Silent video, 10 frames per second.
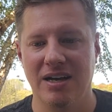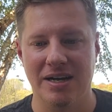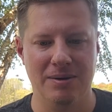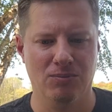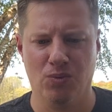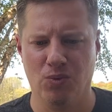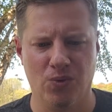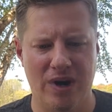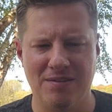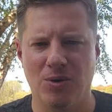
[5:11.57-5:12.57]
um,
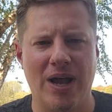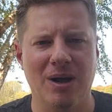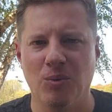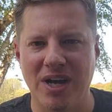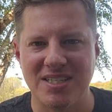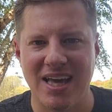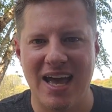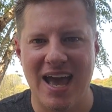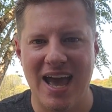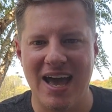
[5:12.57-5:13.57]
whatever random wicks they
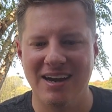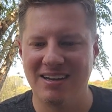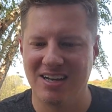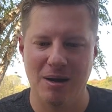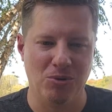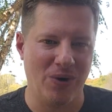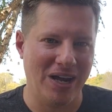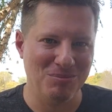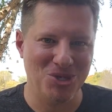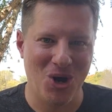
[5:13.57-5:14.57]
had, a couple
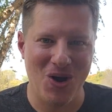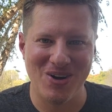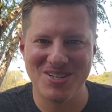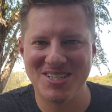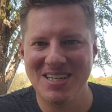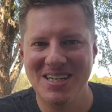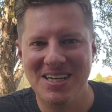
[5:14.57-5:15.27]
random jars,